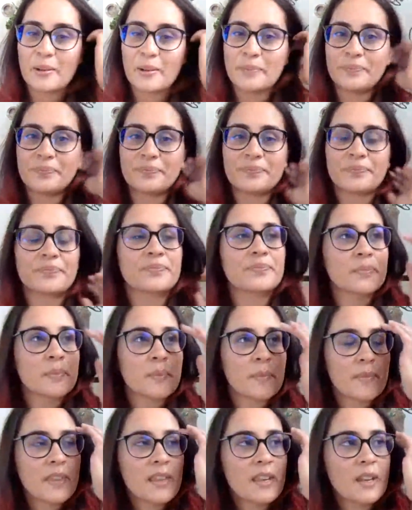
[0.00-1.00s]
Um,
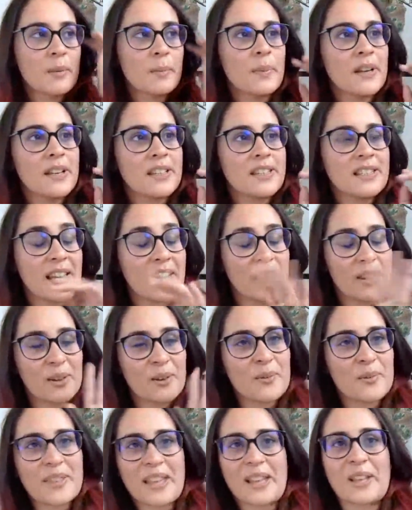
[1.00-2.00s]
but
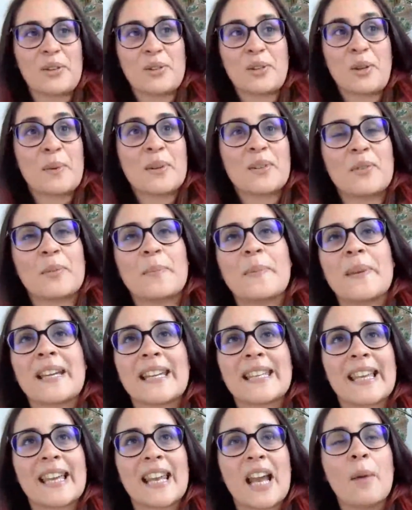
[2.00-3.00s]
yeah, thank you so much for
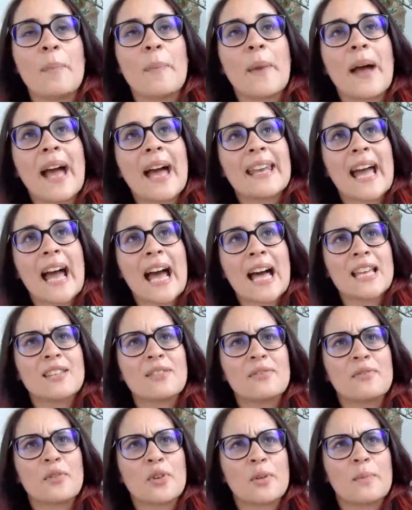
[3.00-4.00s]
picking that up. And
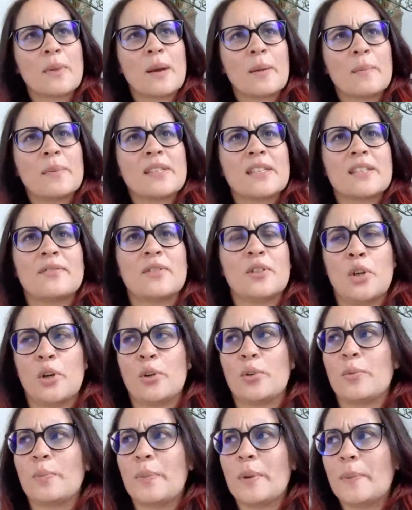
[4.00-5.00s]
as for the members of,
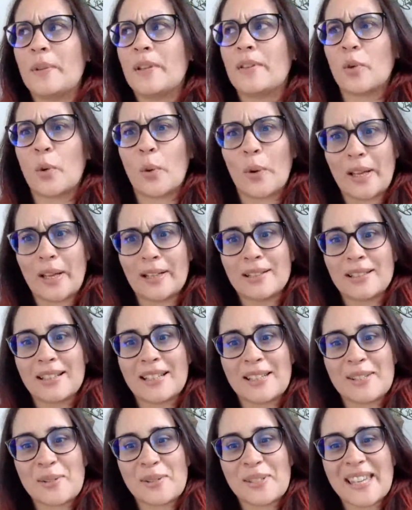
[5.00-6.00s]
you know, people of your
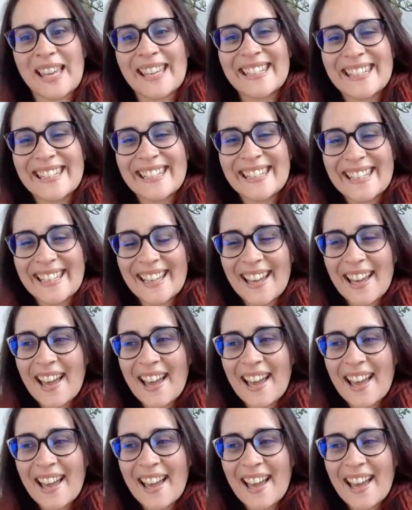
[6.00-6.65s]
ilk, as you said,